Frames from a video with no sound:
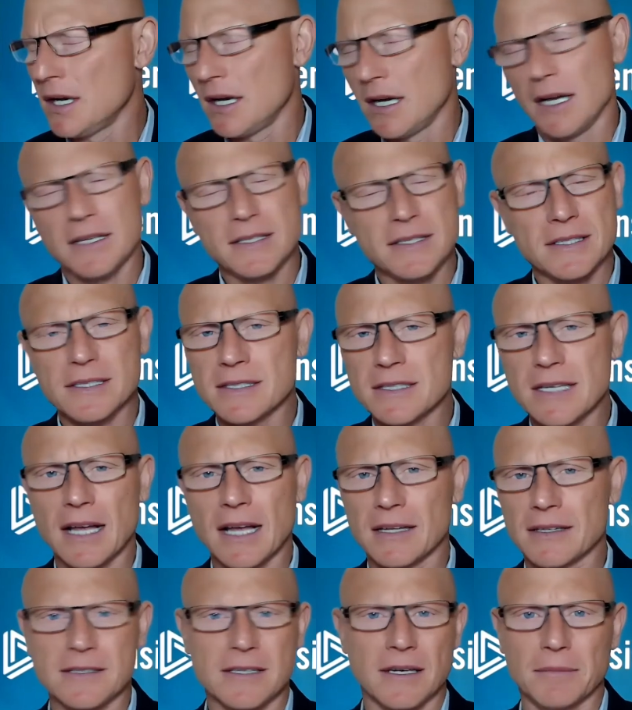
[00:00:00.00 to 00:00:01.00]
This is
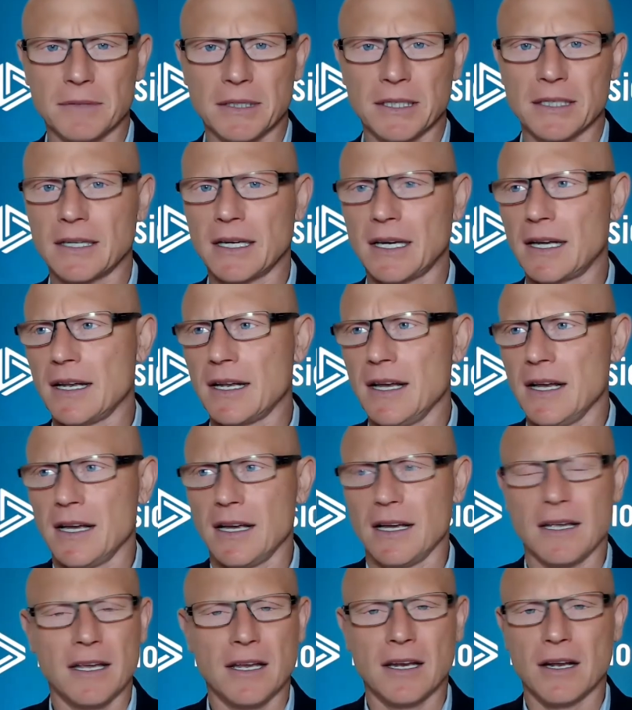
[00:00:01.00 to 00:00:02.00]
not something that,
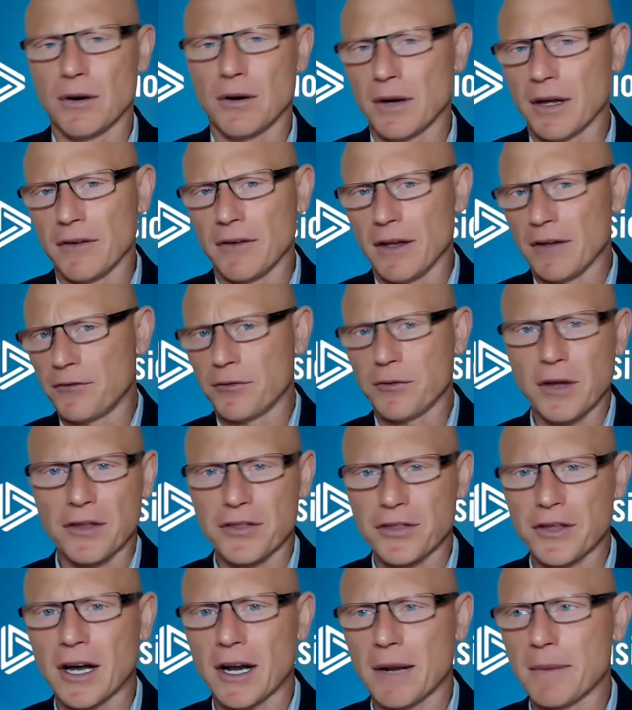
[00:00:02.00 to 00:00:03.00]
if we
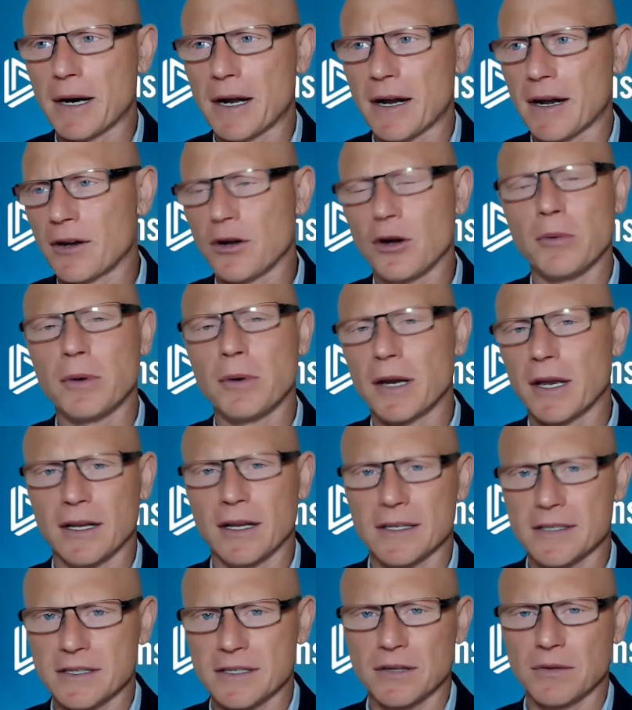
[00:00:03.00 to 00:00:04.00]
had thought about it, nobody
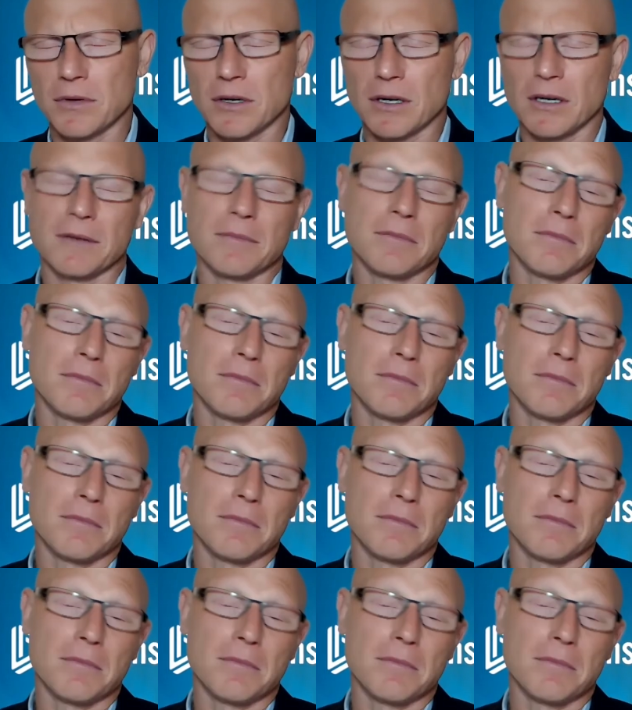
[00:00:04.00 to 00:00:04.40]
else in the world,